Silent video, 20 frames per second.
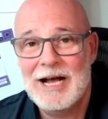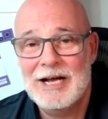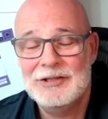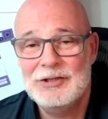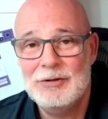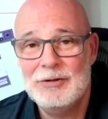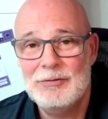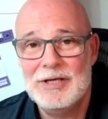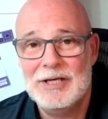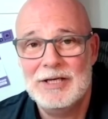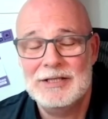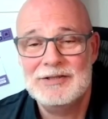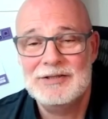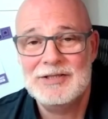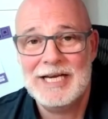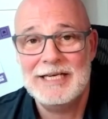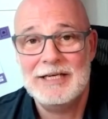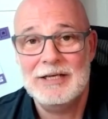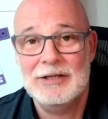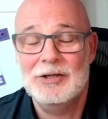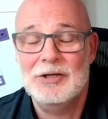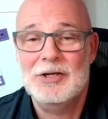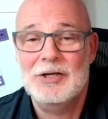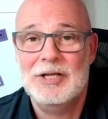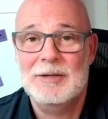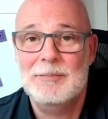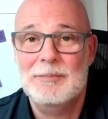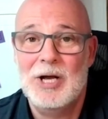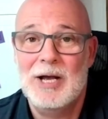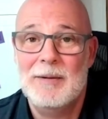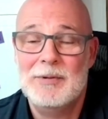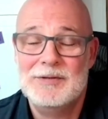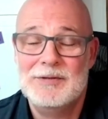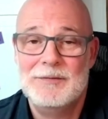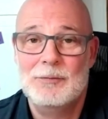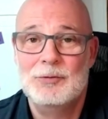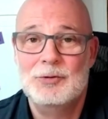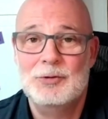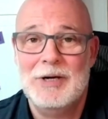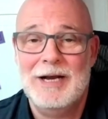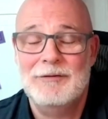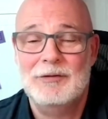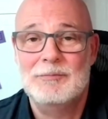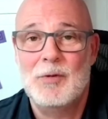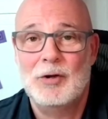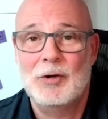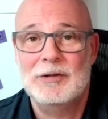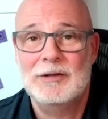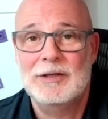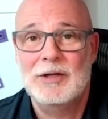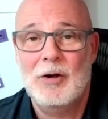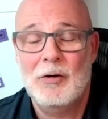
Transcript: You can take a look at the Purposeful Travel Model